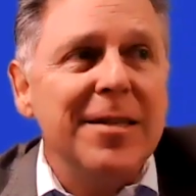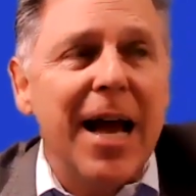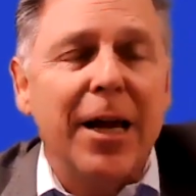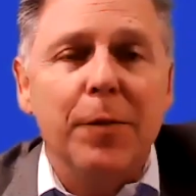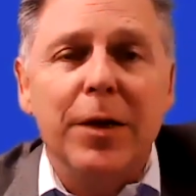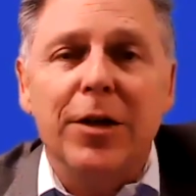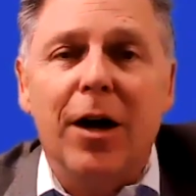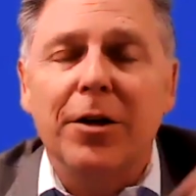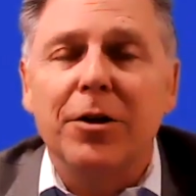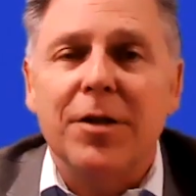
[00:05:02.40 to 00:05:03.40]
acumen to
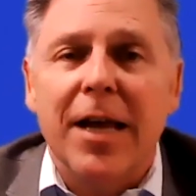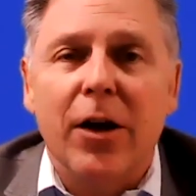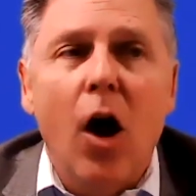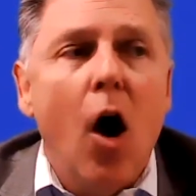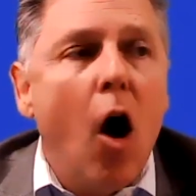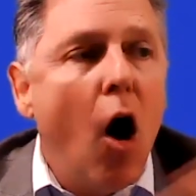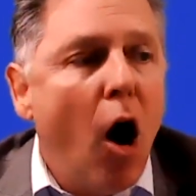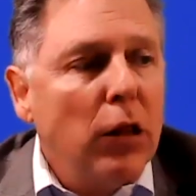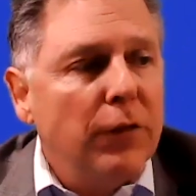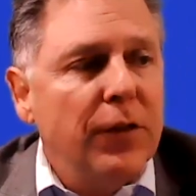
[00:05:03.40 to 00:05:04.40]
understand
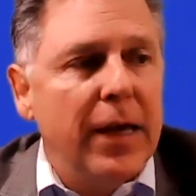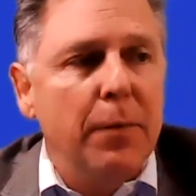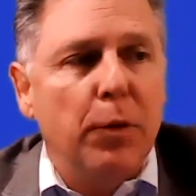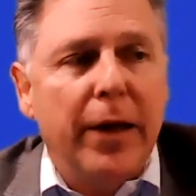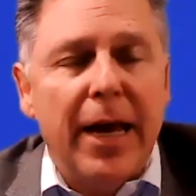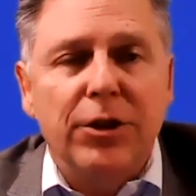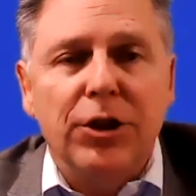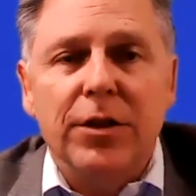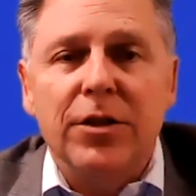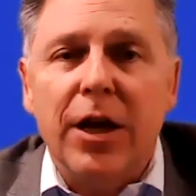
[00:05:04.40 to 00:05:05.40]
all of the
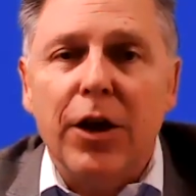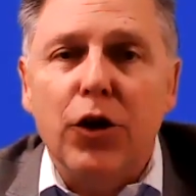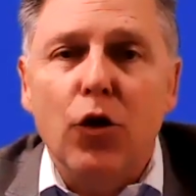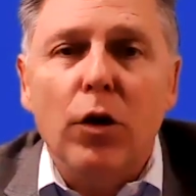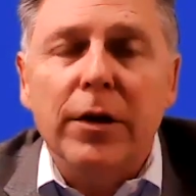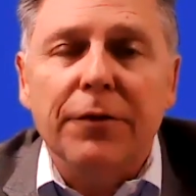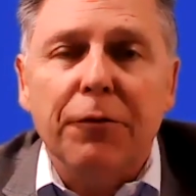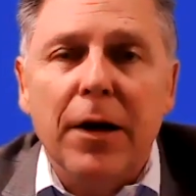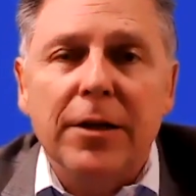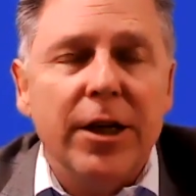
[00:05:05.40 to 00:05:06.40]
implications that your
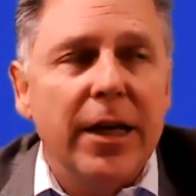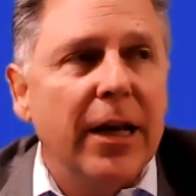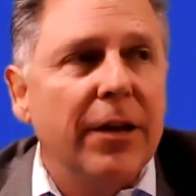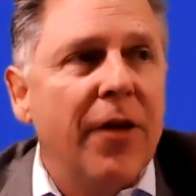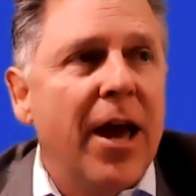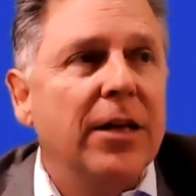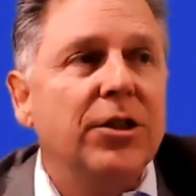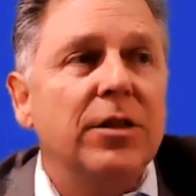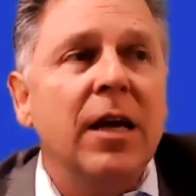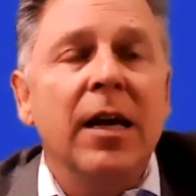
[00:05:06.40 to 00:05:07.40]
differentiated
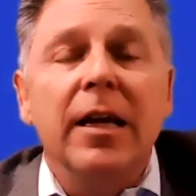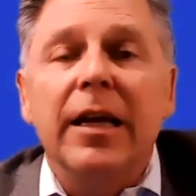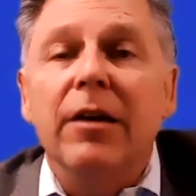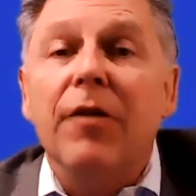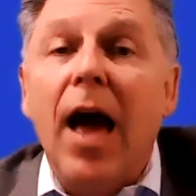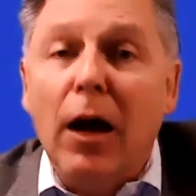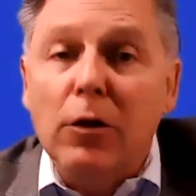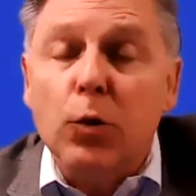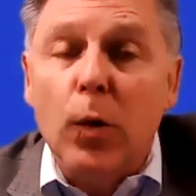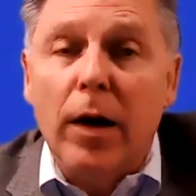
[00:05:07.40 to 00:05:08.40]
advantages give
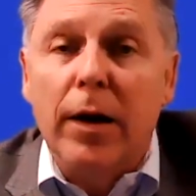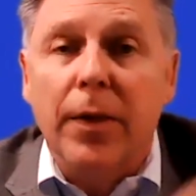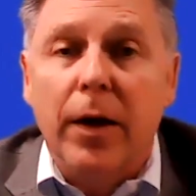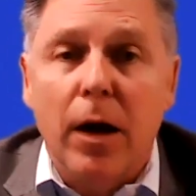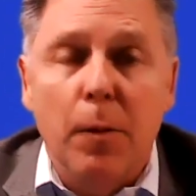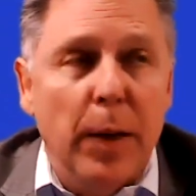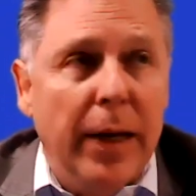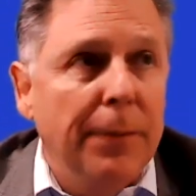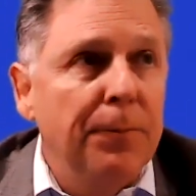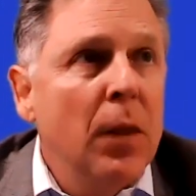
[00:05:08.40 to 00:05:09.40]
elsewhere in the company.
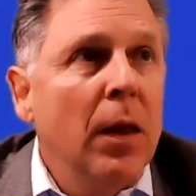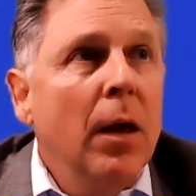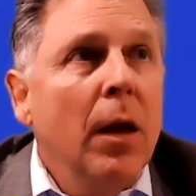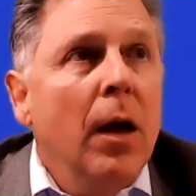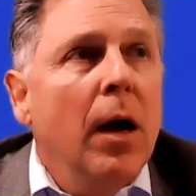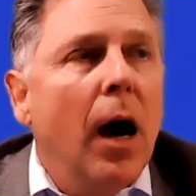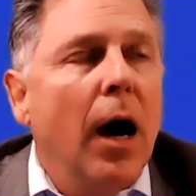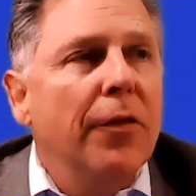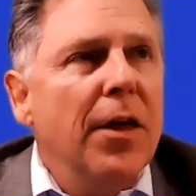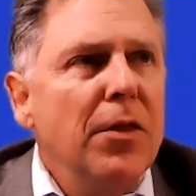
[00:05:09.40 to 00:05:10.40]

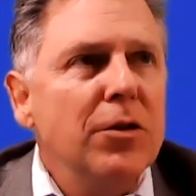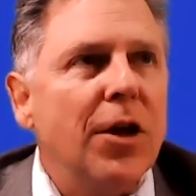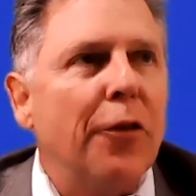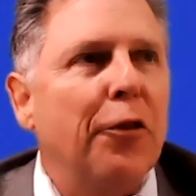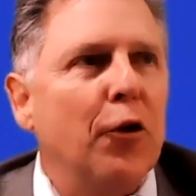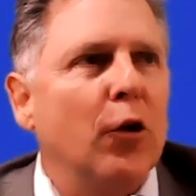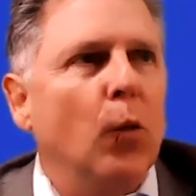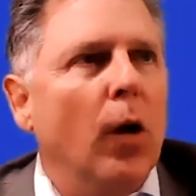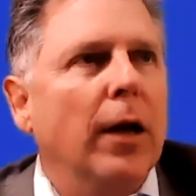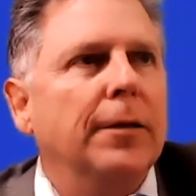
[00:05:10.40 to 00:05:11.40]
Then there's a third
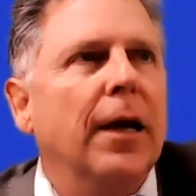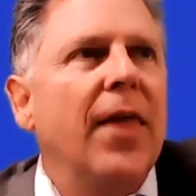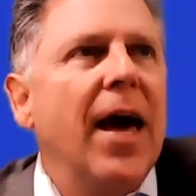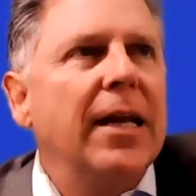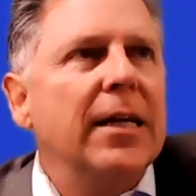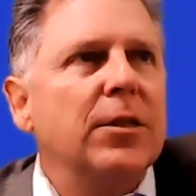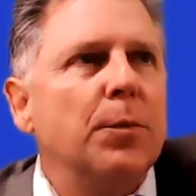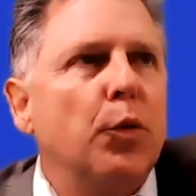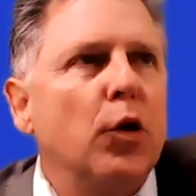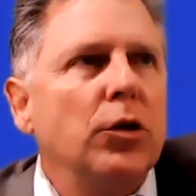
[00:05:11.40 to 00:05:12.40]
one, and that is
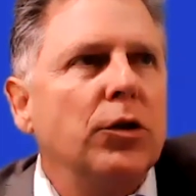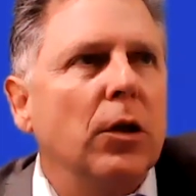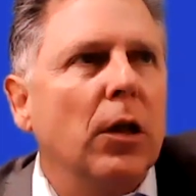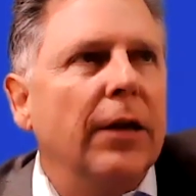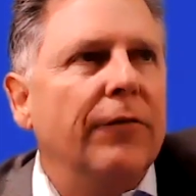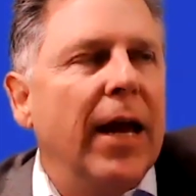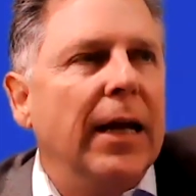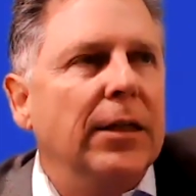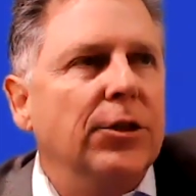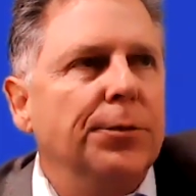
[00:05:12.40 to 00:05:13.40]
personal
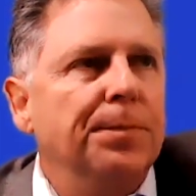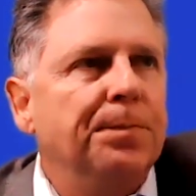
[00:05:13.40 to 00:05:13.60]
advantage.